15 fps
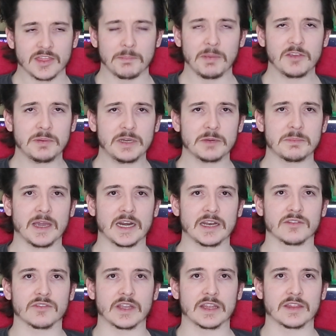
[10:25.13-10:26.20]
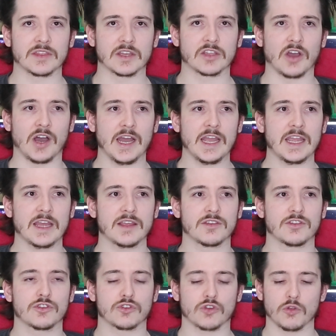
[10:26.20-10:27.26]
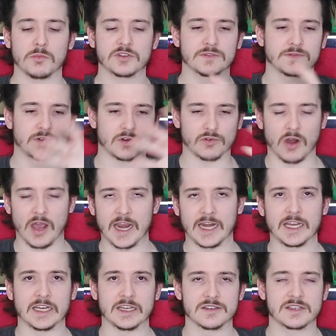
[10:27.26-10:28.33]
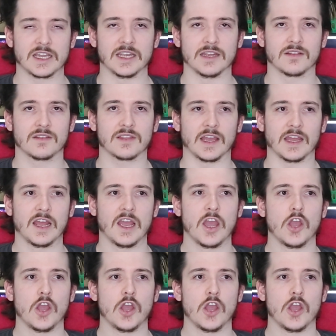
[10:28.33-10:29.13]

The best part about it is like the guy has so much variety in his kits that